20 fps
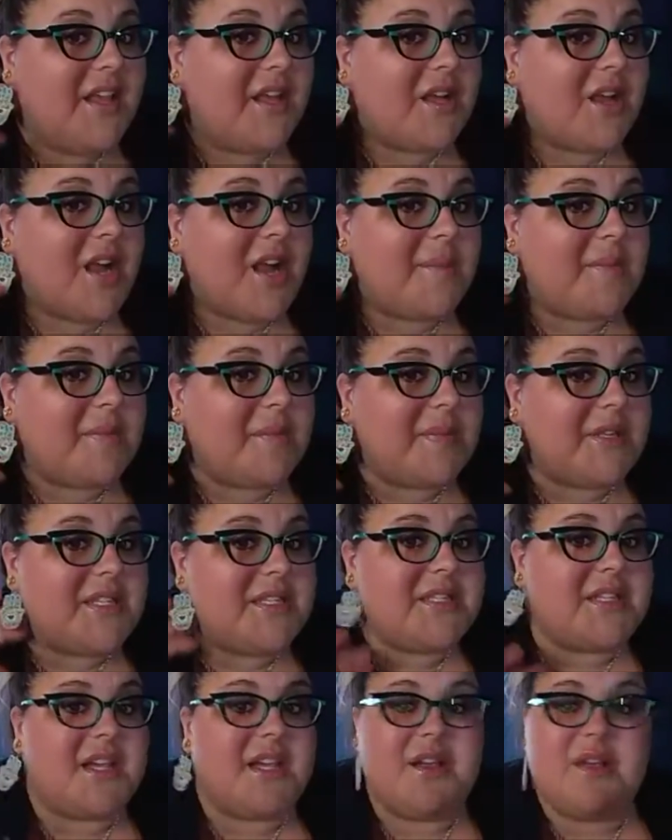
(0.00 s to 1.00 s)

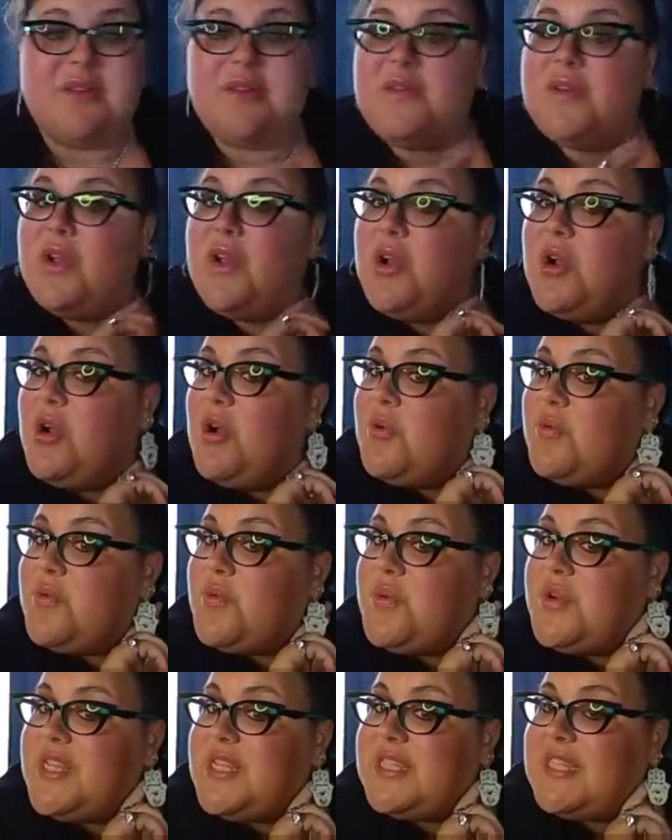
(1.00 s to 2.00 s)
Compliments of
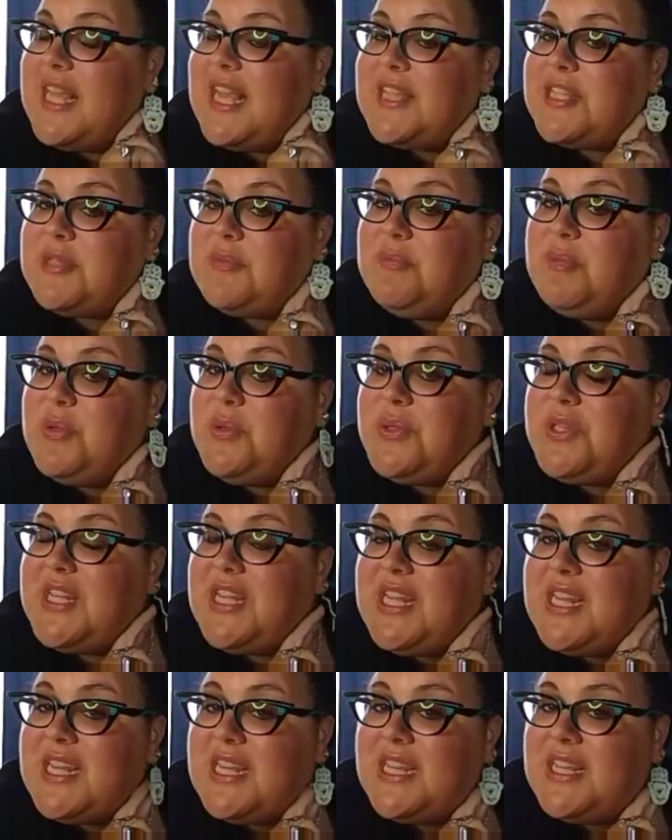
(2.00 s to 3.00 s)
Recess
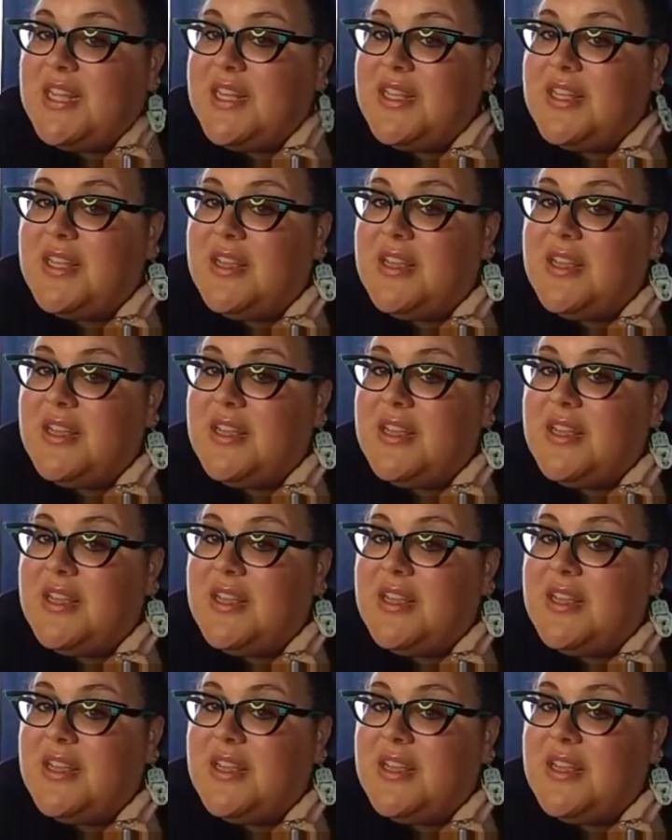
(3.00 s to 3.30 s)
Boutique.